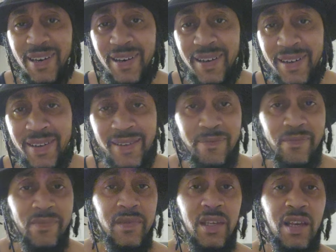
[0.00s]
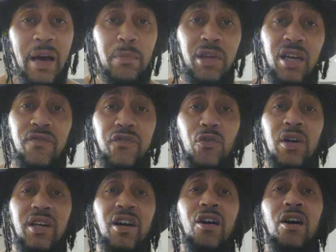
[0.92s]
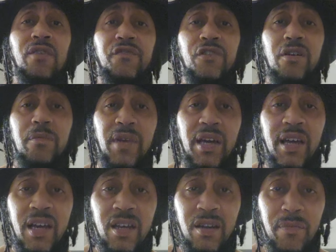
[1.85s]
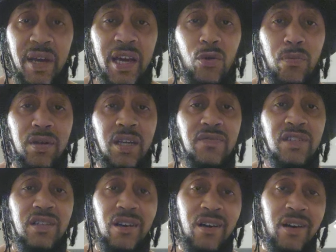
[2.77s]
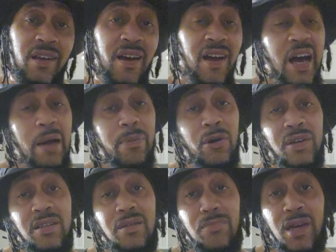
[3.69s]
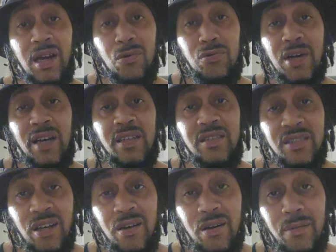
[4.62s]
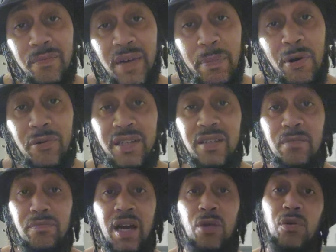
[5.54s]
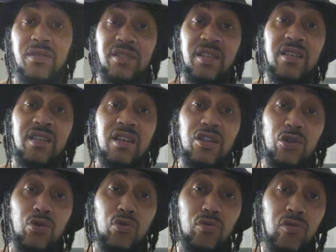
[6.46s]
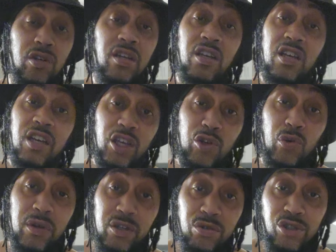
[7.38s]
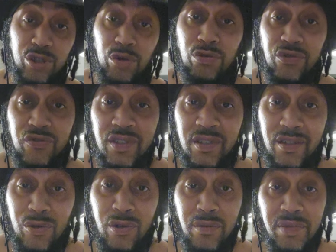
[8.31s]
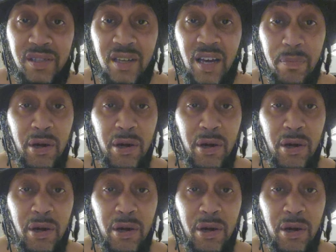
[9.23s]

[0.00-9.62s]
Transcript: I'm looking for a God-fearing man, a man who believes in God. How about getting a man who got a job? How about getting a man who can take care of you, and your children? You know what I'm saying?